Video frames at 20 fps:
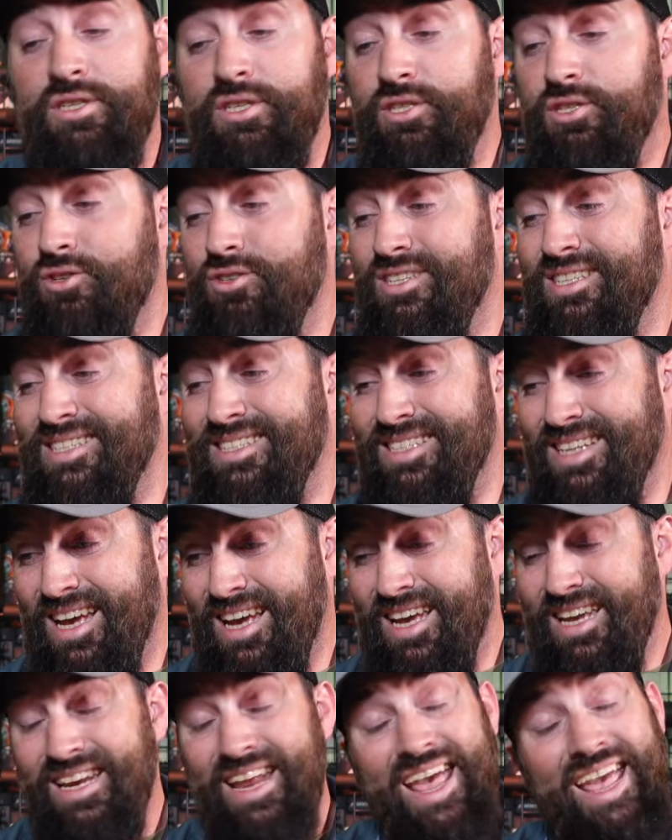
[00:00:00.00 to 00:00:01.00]
these are
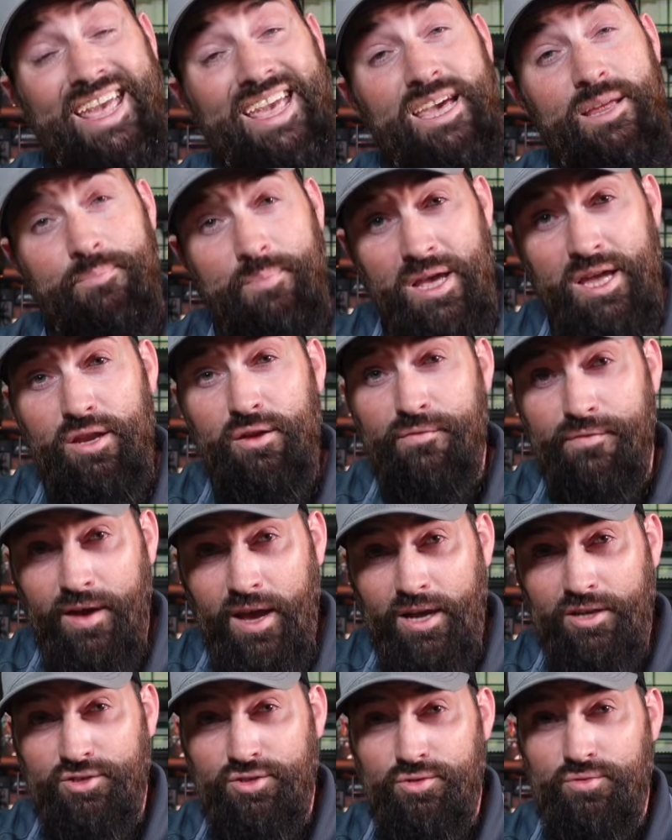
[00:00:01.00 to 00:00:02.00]
designed and
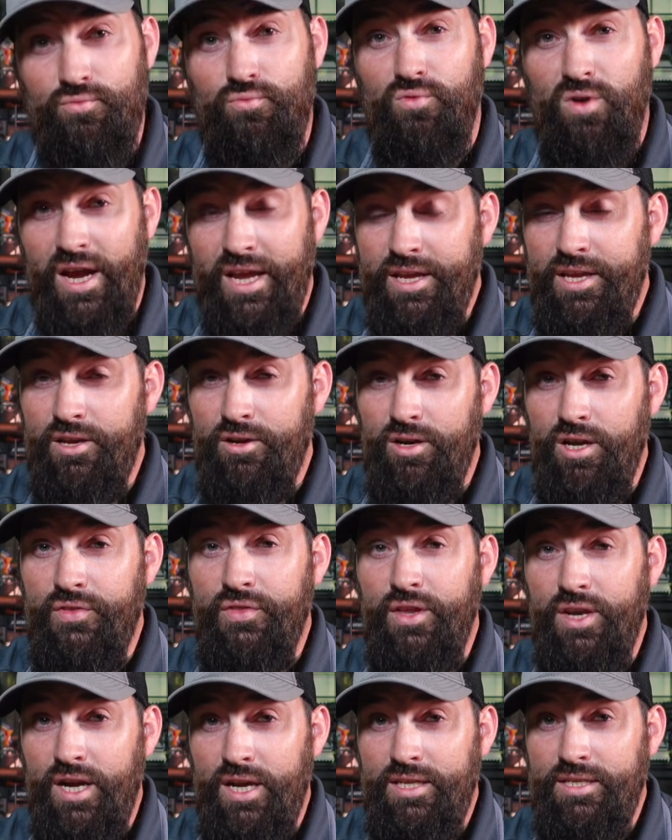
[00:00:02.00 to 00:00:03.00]
manufactured right here in
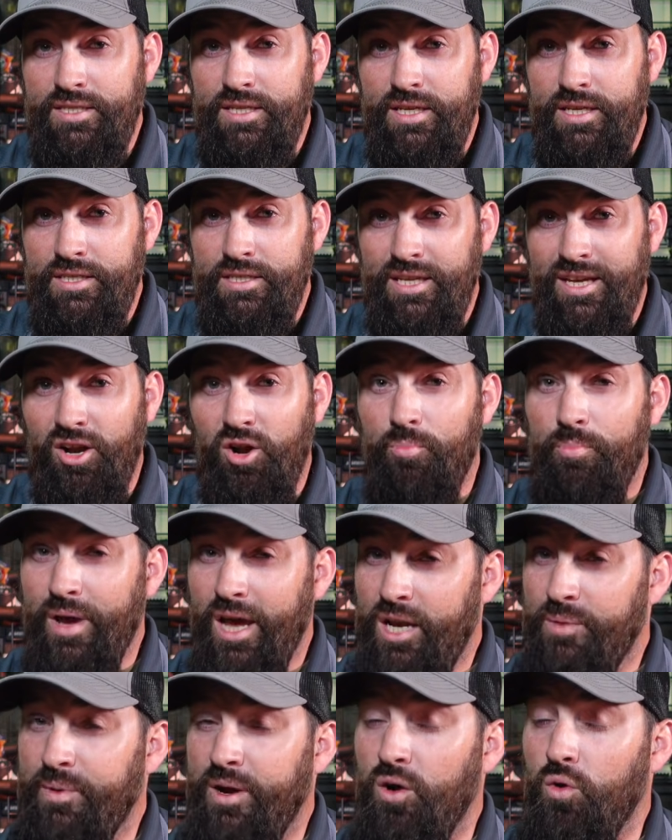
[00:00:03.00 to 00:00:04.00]
the United States and are
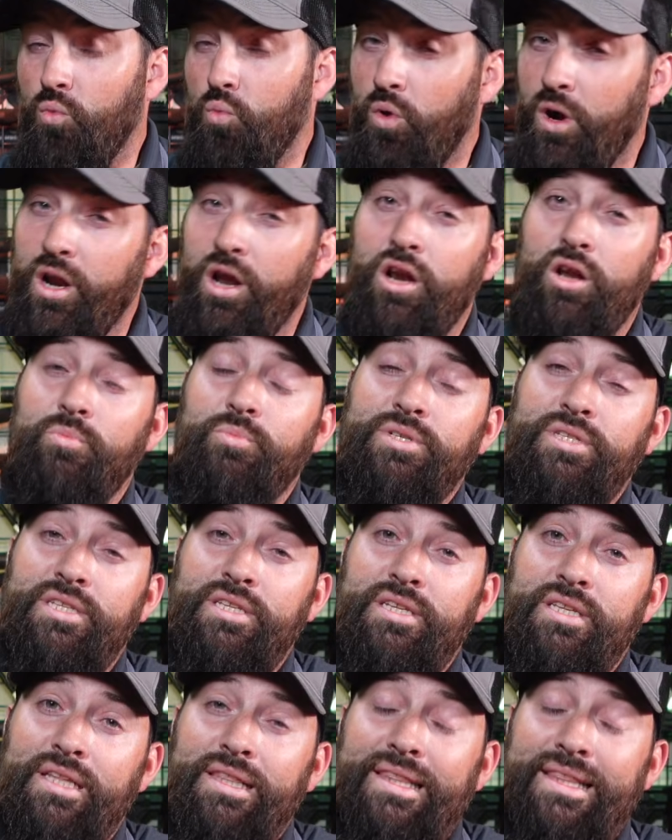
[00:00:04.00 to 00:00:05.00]
backed by our
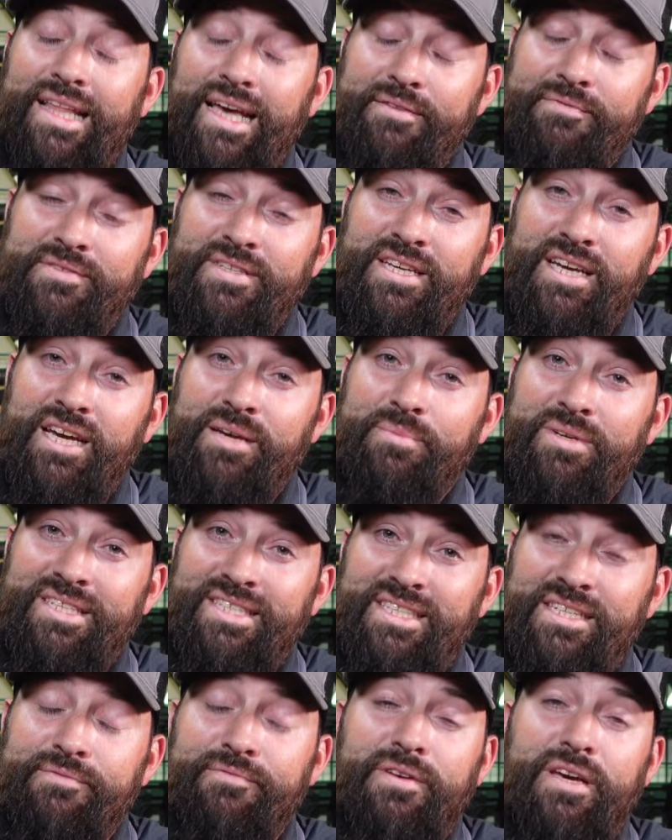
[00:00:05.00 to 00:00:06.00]
100% lifetime
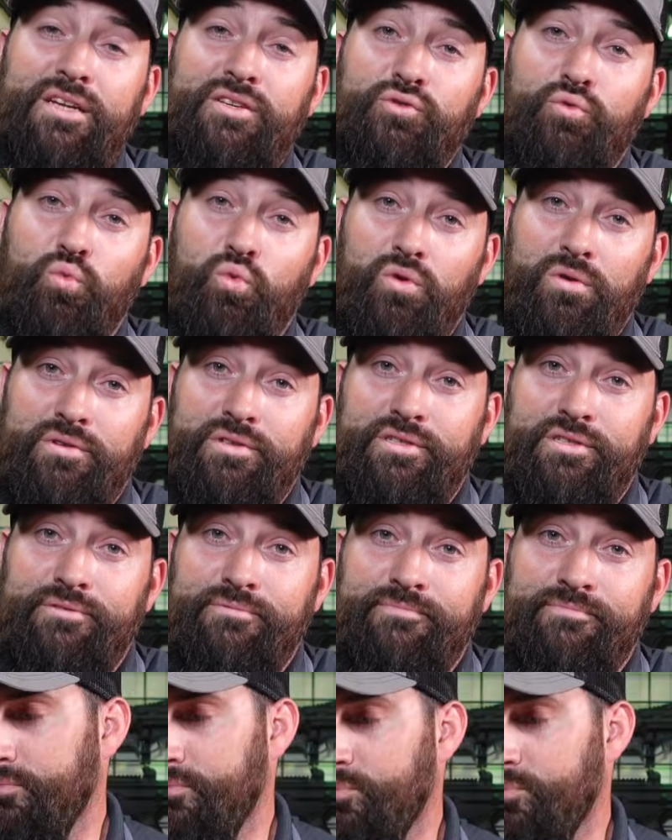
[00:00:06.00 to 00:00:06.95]
defect warranty.